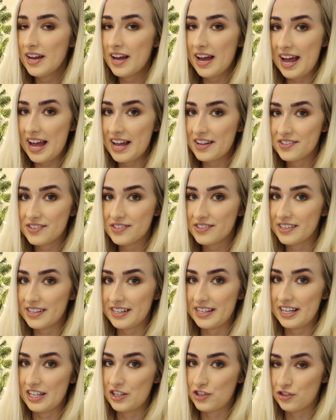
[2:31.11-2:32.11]

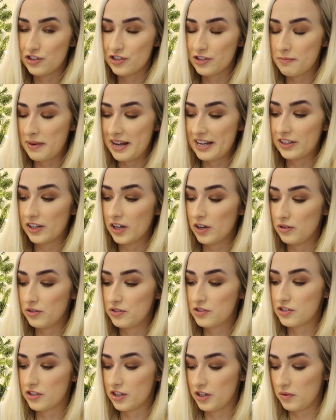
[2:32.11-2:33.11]
Etsy is just my
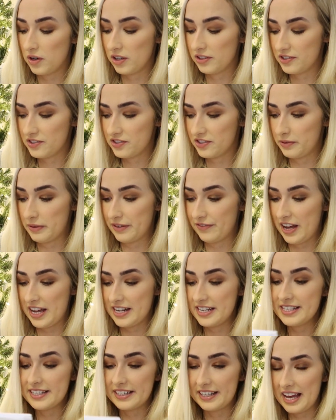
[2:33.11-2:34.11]
go-to, honestly, with
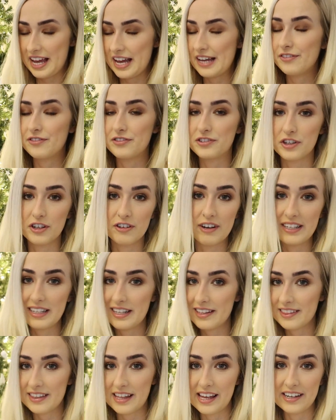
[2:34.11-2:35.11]
any gift or
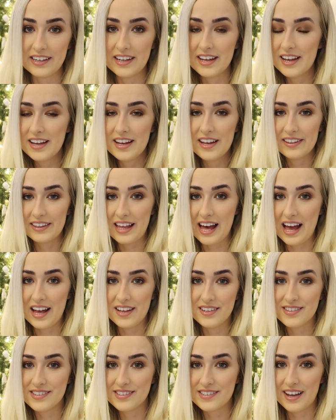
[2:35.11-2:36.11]
anything
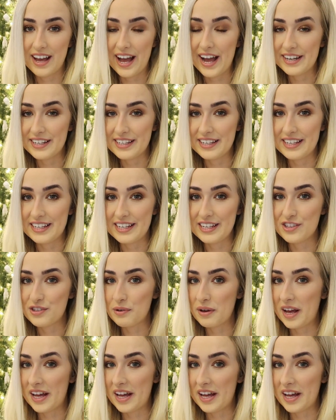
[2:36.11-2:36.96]
that I need,